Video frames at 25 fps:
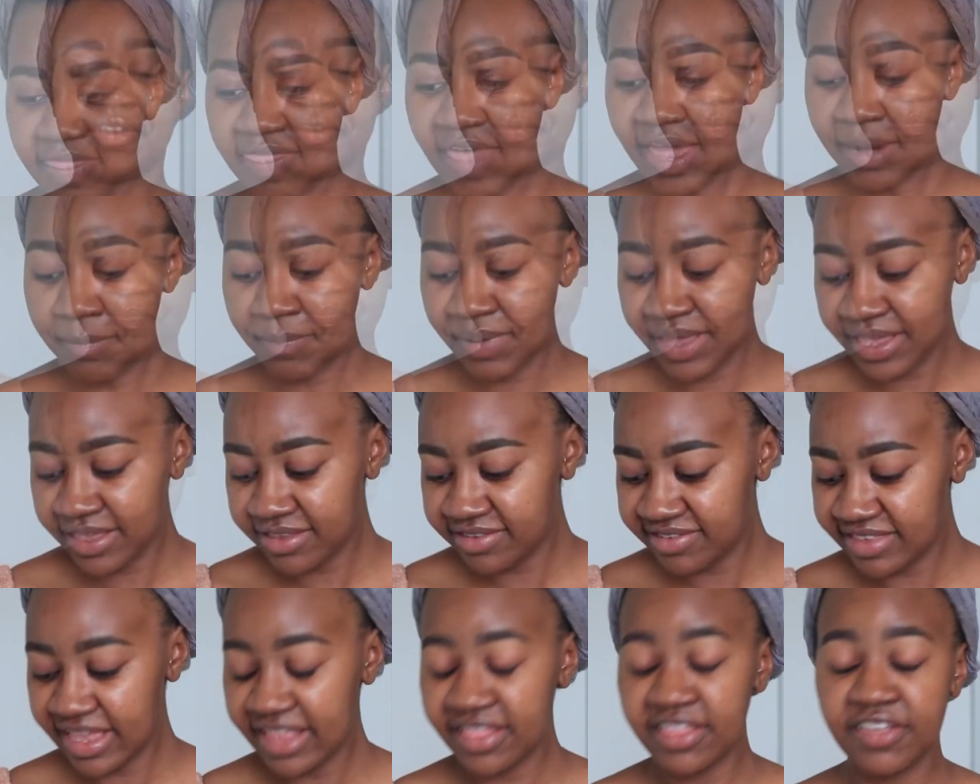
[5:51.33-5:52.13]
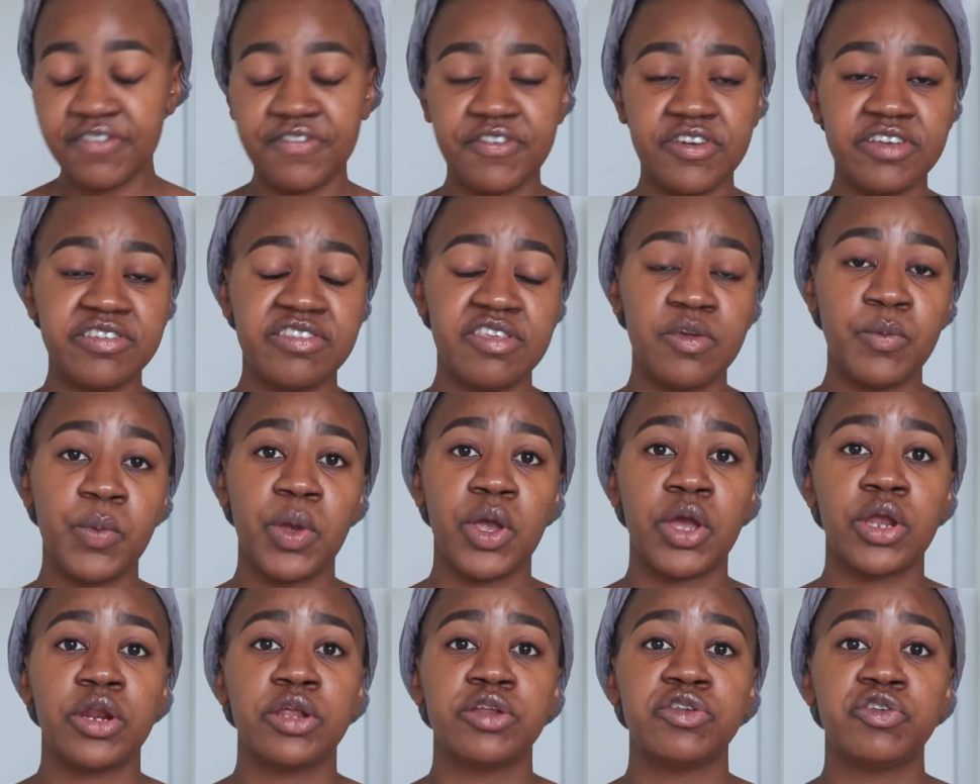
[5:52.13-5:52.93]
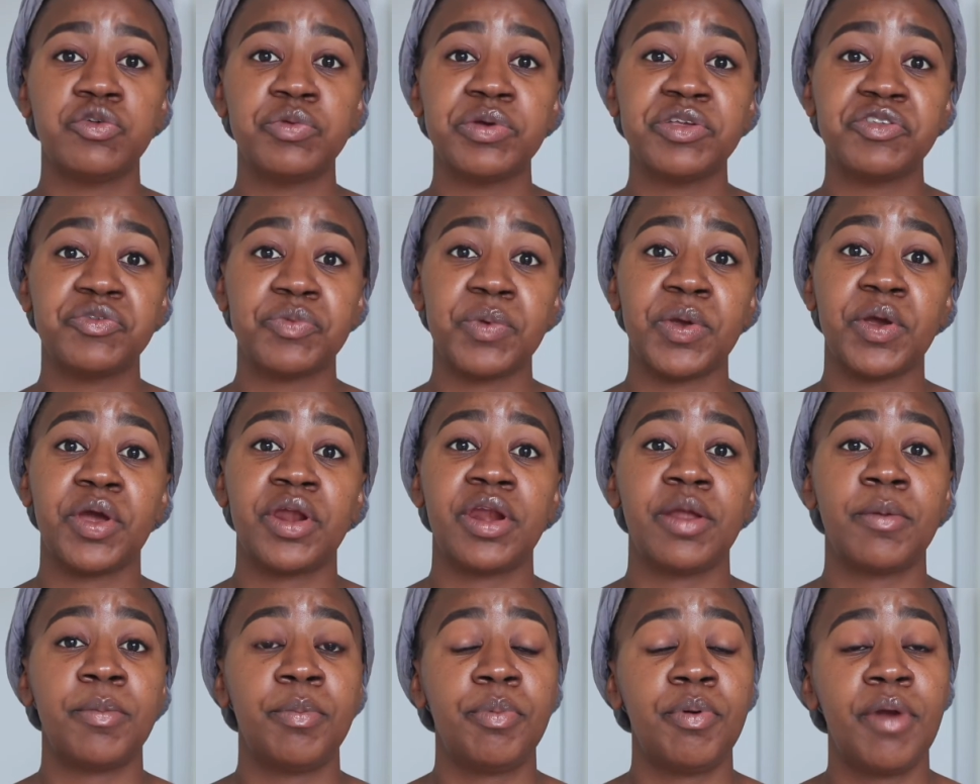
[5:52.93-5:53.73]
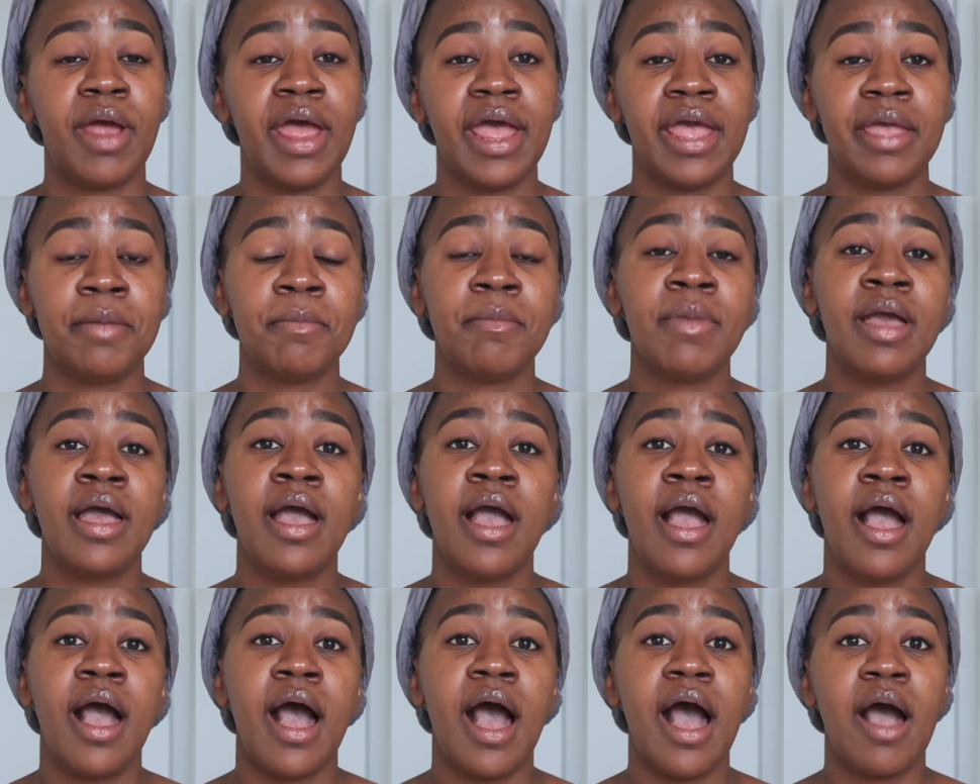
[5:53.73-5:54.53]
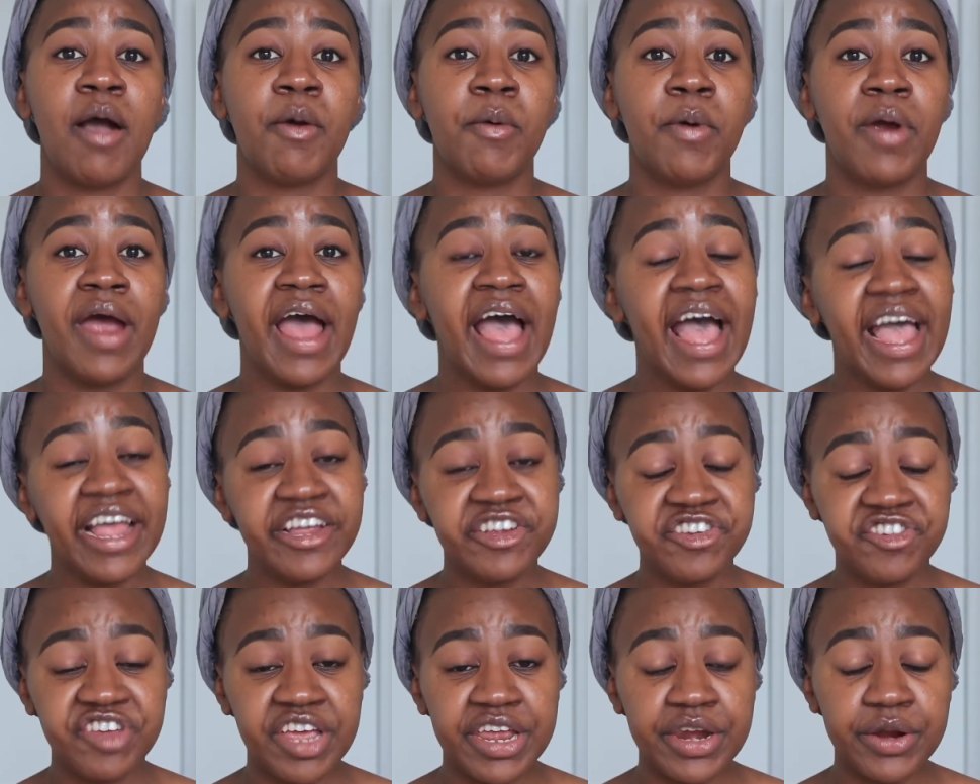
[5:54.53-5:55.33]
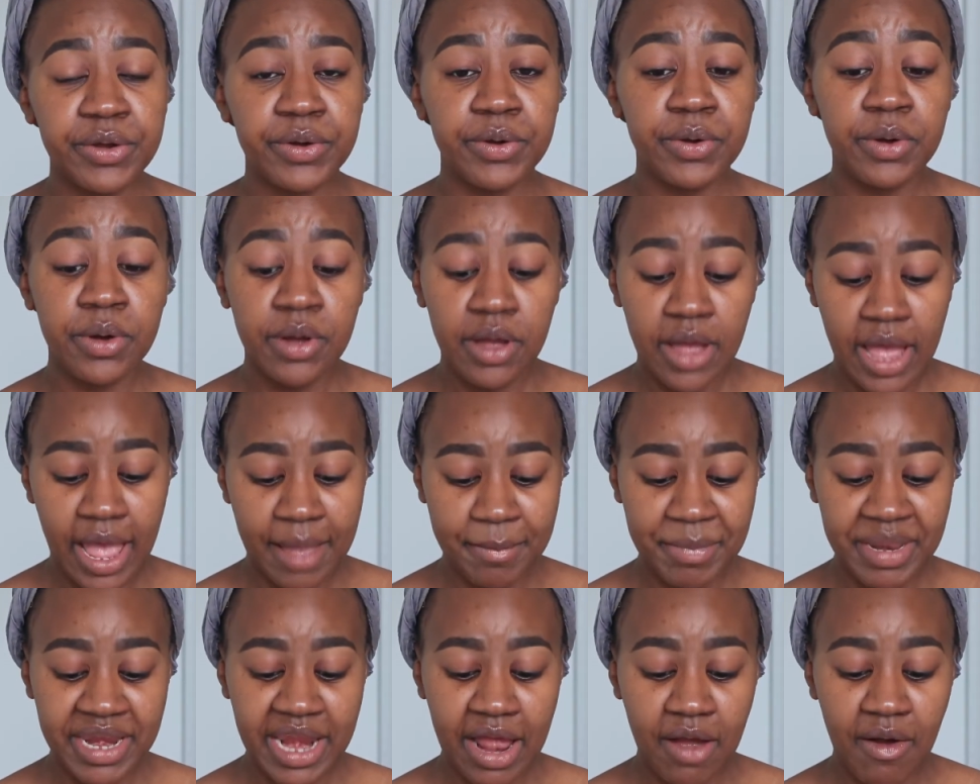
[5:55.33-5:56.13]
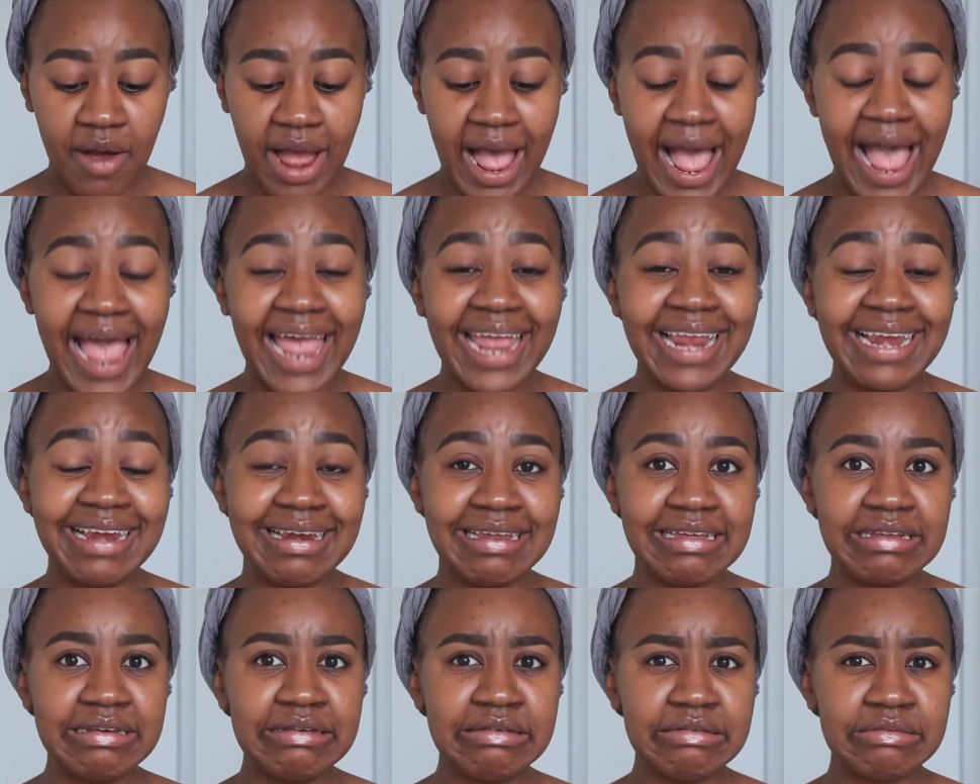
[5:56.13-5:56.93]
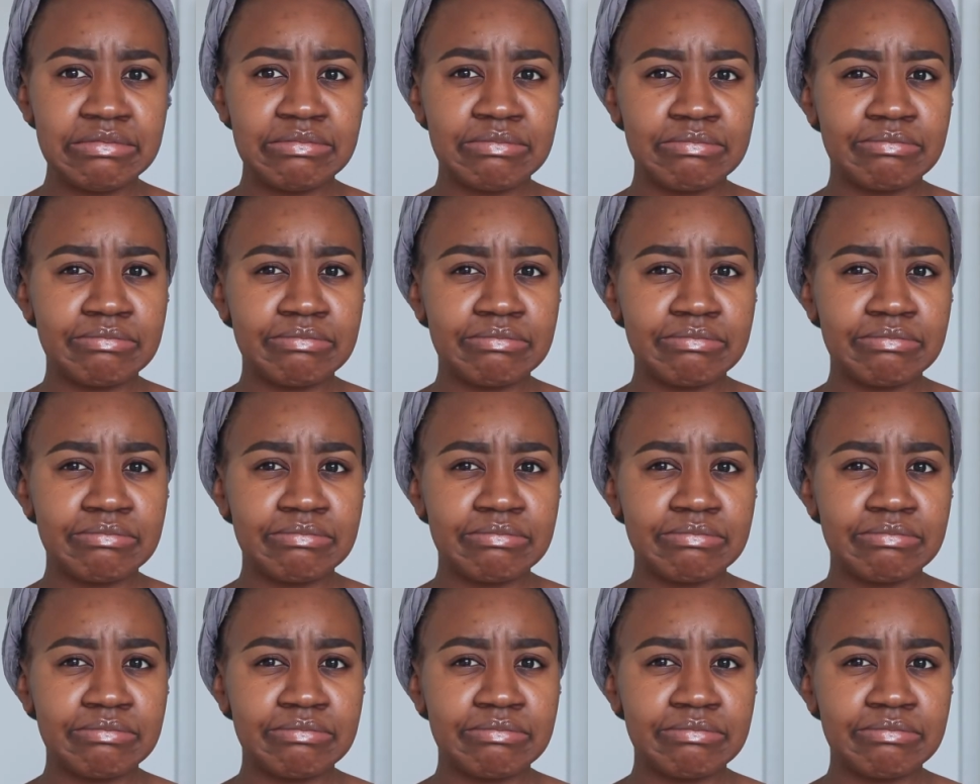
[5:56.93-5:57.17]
That being said, the first thing we're gonna do is we're gonna prime our eyeshadow, our eyelid.